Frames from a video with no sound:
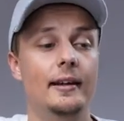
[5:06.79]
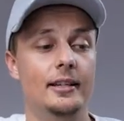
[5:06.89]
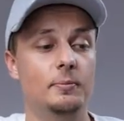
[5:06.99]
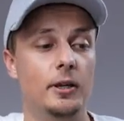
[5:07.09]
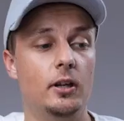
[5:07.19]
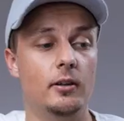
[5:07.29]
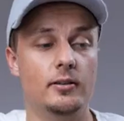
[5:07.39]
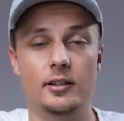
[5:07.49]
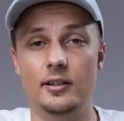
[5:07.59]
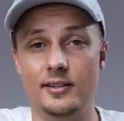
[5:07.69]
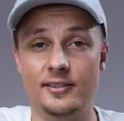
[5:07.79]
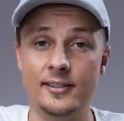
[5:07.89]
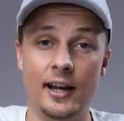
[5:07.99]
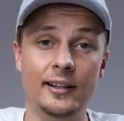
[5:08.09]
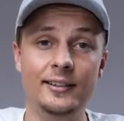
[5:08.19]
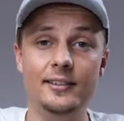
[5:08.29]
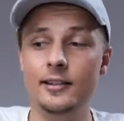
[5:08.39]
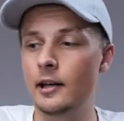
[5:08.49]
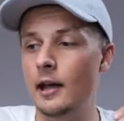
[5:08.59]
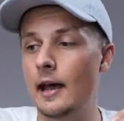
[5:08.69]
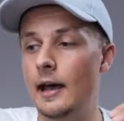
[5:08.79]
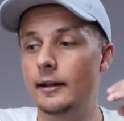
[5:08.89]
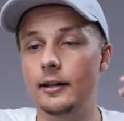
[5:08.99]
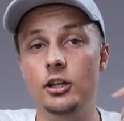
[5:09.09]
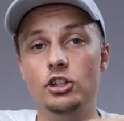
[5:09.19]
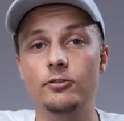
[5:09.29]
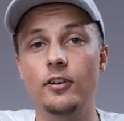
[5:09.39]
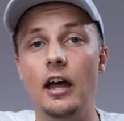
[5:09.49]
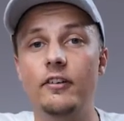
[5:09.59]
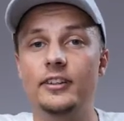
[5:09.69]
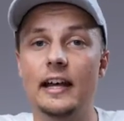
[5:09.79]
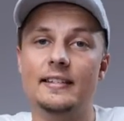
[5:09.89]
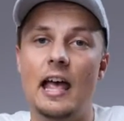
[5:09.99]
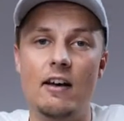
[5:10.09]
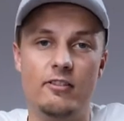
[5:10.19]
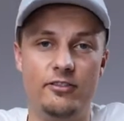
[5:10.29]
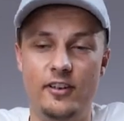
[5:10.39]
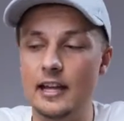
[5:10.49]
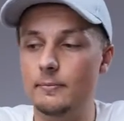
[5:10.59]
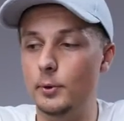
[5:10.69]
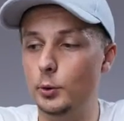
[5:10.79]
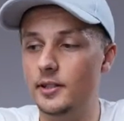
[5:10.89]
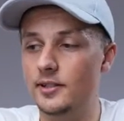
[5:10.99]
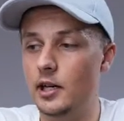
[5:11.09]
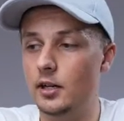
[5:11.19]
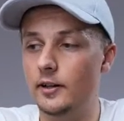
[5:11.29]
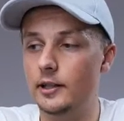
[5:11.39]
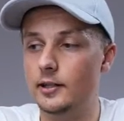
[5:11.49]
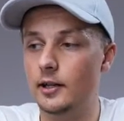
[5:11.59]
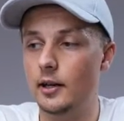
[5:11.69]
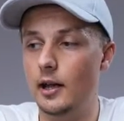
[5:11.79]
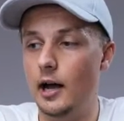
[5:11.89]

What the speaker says: That's because it is silent, and the Ninja 5 does have a fan built inside of it,